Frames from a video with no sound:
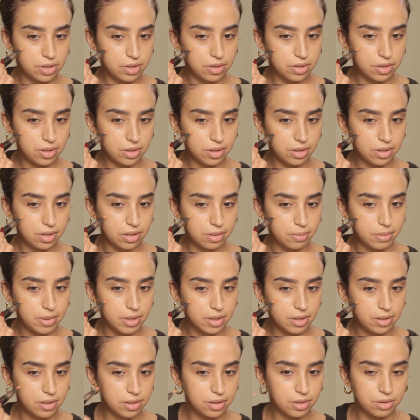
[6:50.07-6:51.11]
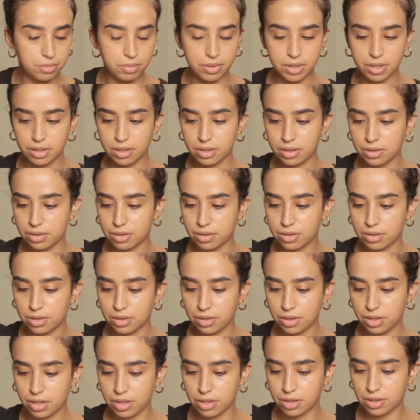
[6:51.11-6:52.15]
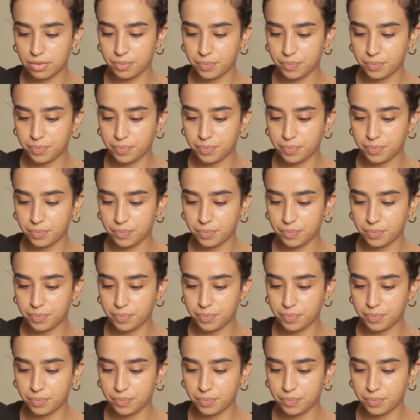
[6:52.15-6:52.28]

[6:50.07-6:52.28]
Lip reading: talking about a little bit earlier.